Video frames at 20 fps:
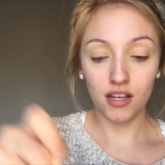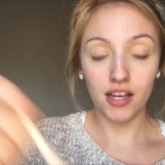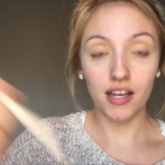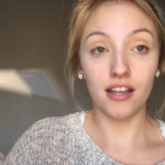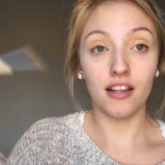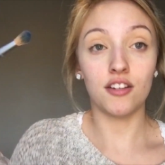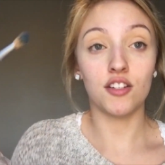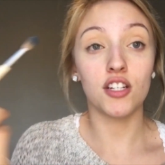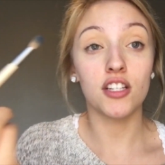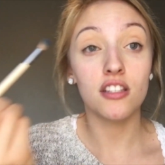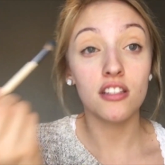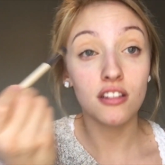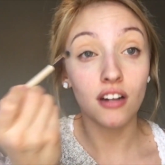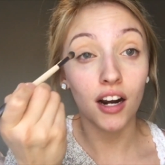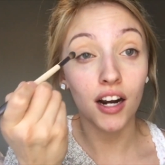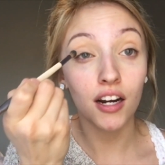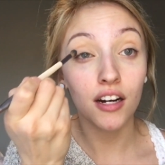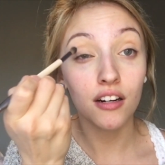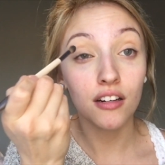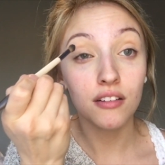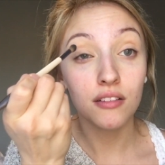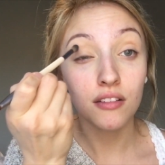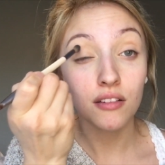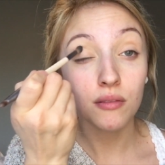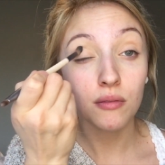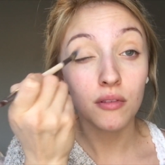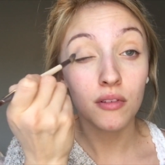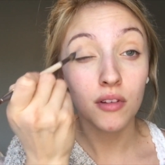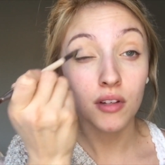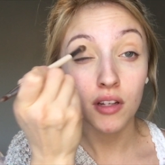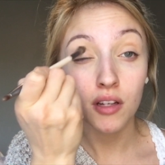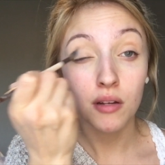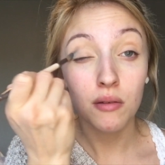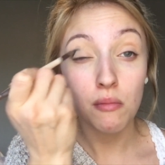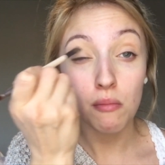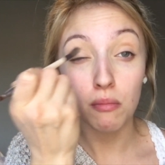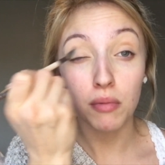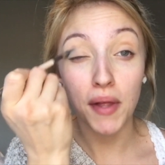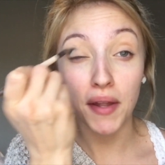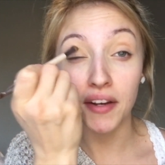and just start
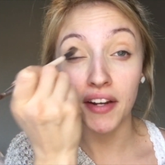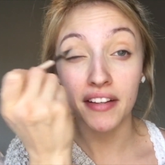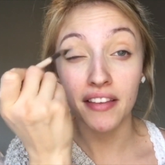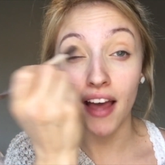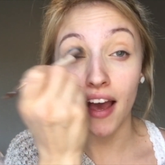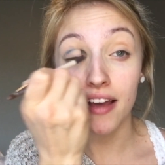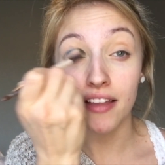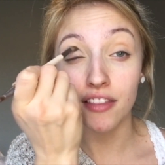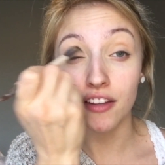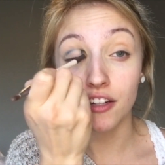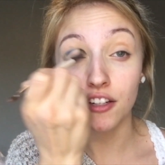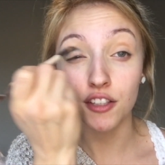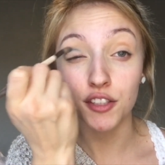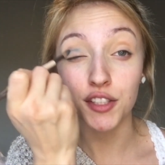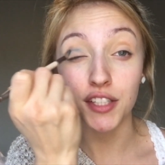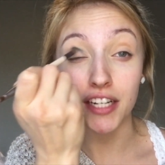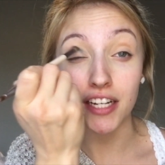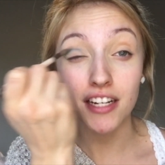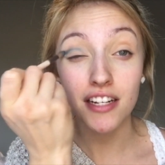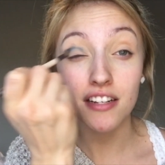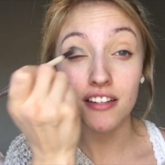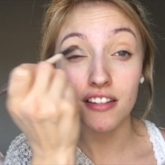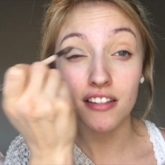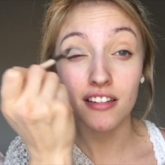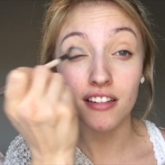blending that in the crease.